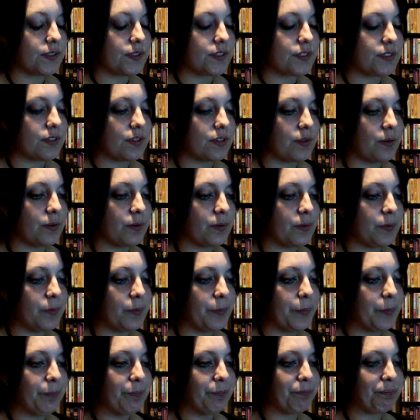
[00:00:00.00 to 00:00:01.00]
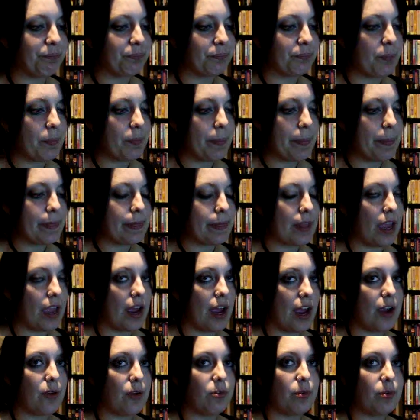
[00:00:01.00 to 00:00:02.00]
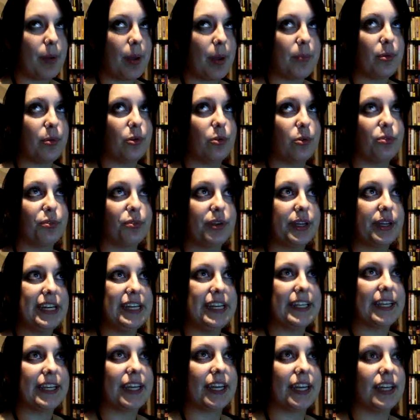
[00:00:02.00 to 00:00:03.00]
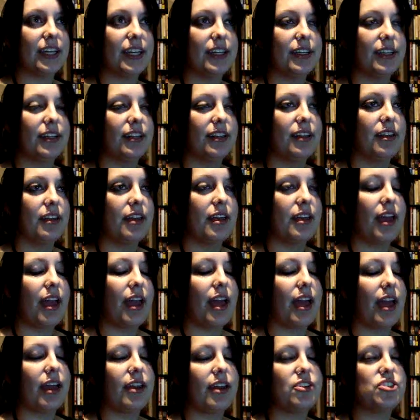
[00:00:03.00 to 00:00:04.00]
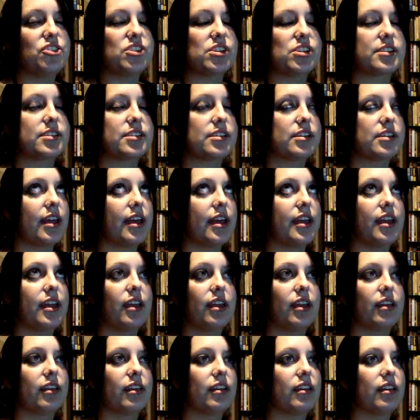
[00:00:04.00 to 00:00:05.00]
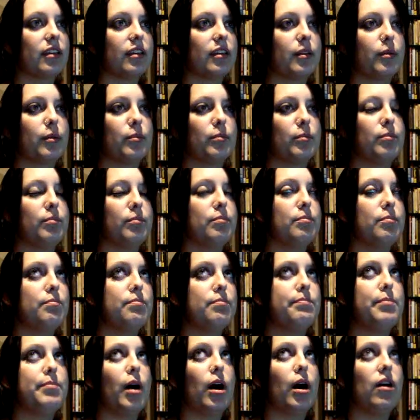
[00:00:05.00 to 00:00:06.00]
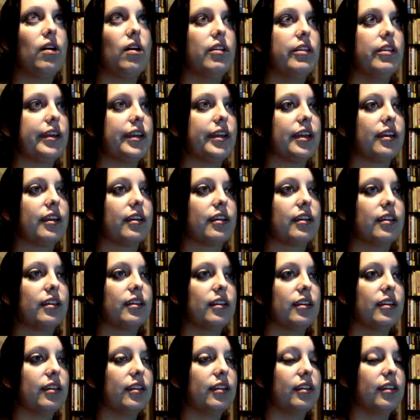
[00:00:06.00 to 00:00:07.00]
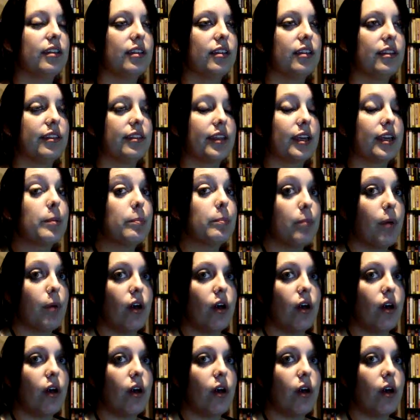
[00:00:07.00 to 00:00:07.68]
So, I remember reading it and just, like, bawling. You